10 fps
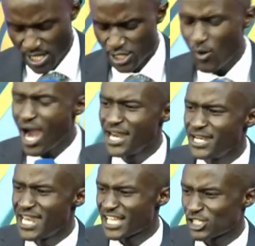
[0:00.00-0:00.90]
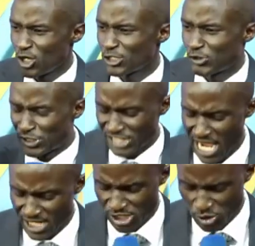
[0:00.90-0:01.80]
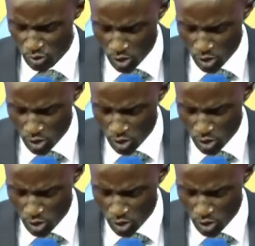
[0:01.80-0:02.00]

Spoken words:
The word does not return to